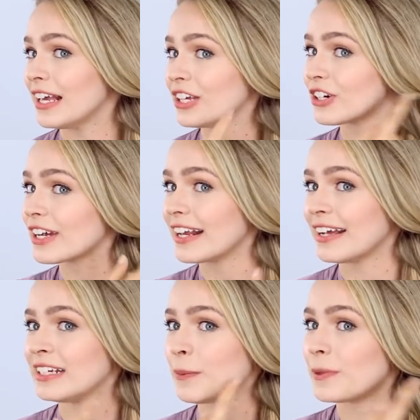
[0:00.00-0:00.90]
you're gonna
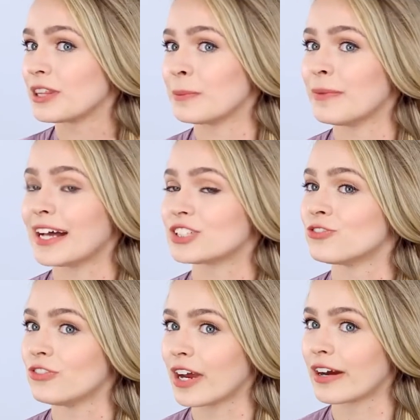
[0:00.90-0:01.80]
end up with a mess
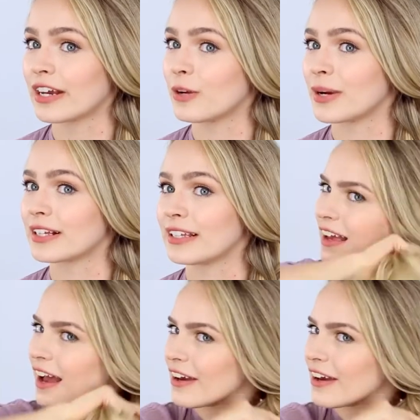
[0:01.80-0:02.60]
very quickly.